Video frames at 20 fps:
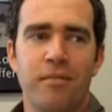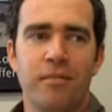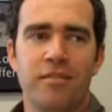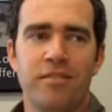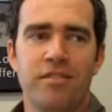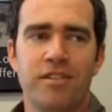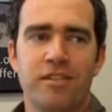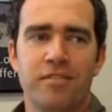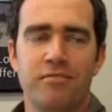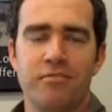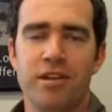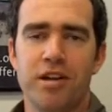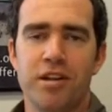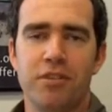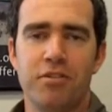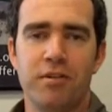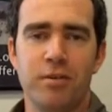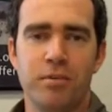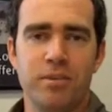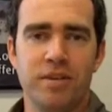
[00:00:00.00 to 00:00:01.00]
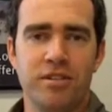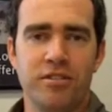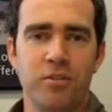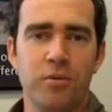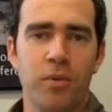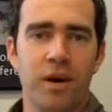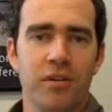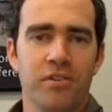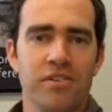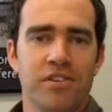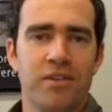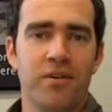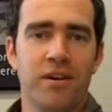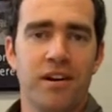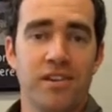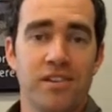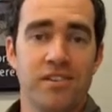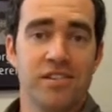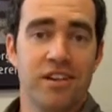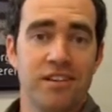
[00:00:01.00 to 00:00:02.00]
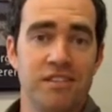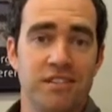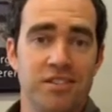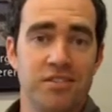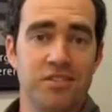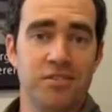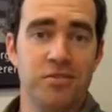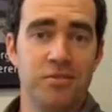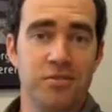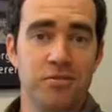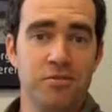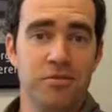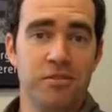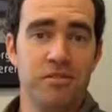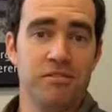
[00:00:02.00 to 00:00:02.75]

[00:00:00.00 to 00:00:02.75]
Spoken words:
didn't really agree with me too well. So I decided to